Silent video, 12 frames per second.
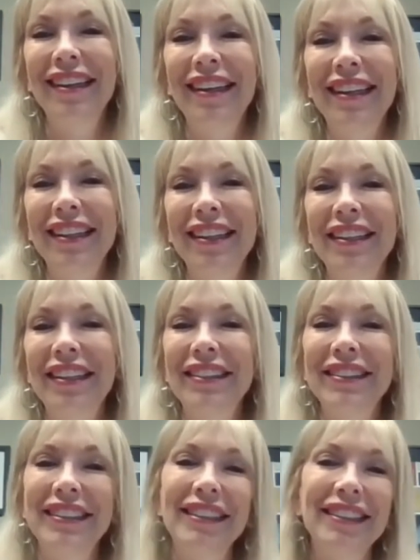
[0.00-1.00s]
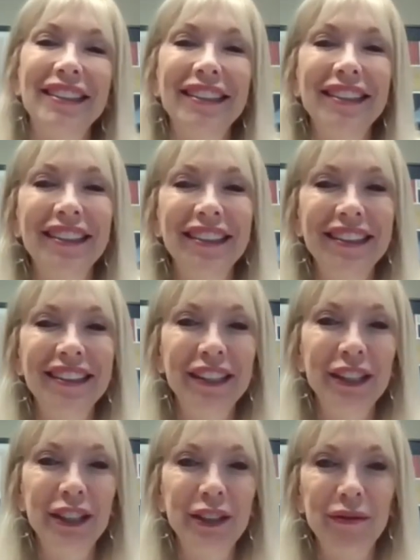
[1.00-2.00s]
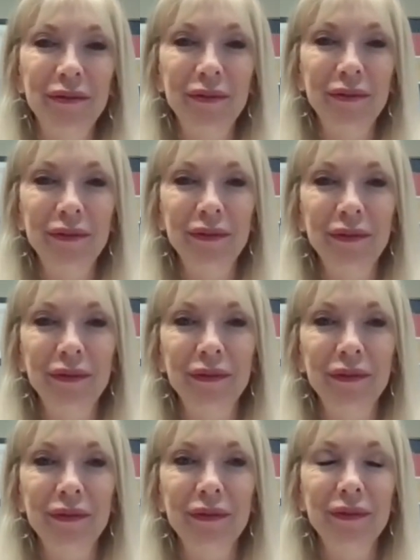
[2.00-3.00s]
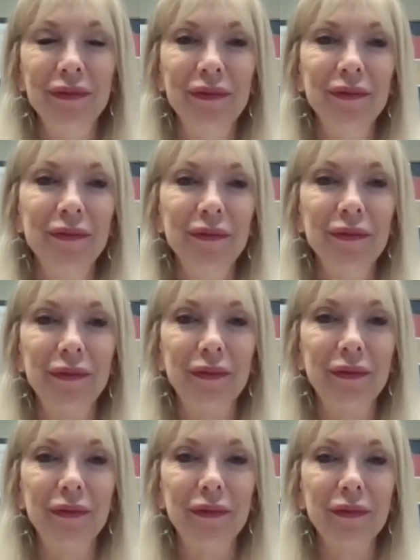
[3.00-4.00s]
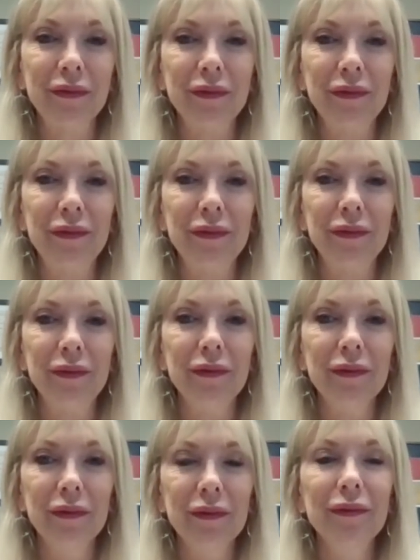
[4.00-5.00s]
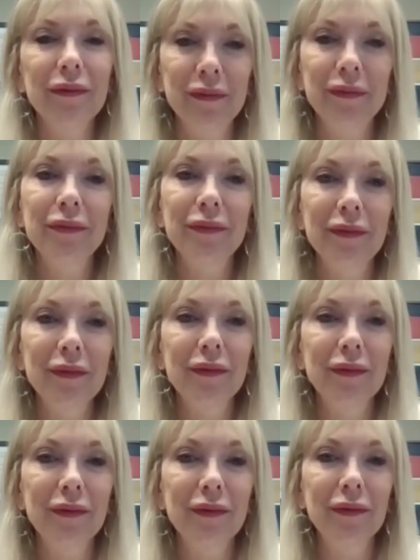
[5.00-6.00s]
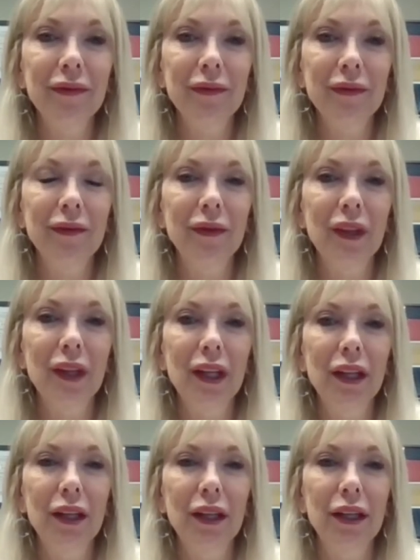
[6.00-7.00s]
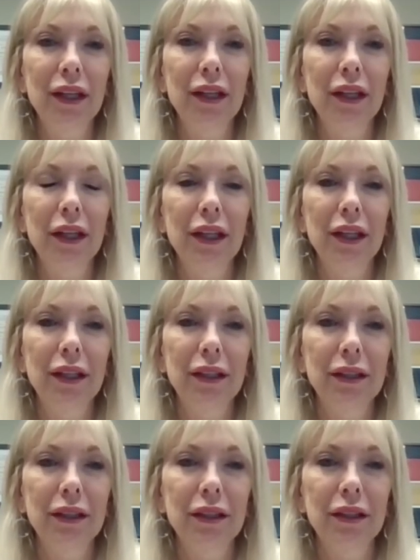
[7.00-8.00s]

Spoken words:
This person isn't speaking.